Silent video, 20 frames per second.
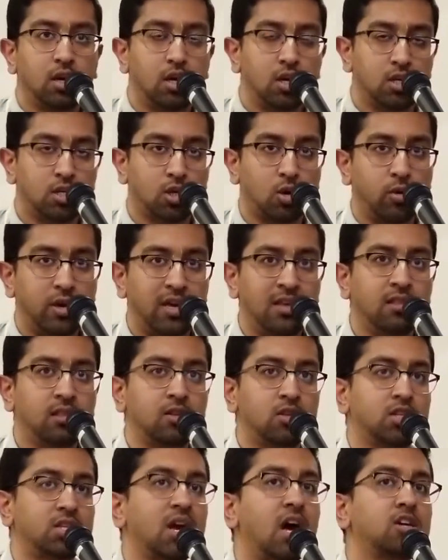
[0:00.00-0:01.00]
So in
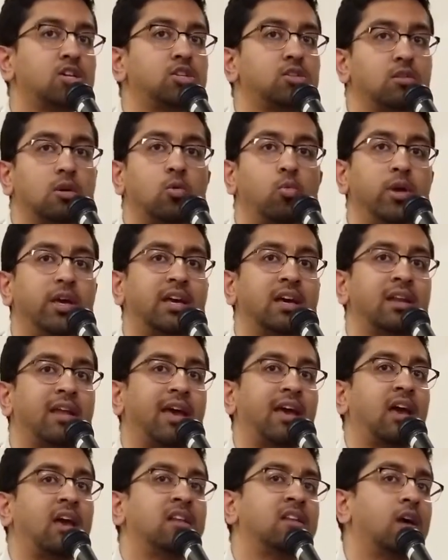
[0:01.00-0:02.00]
Shastra we
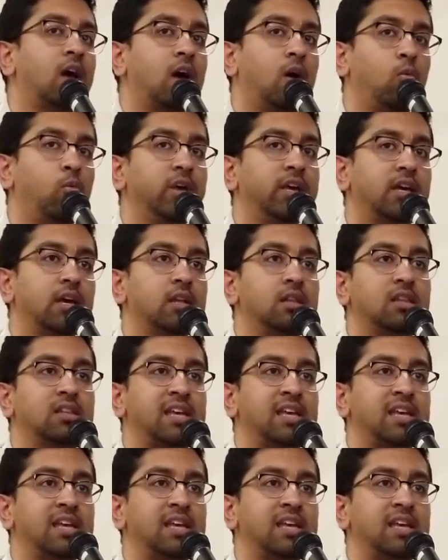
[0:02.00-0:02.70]
can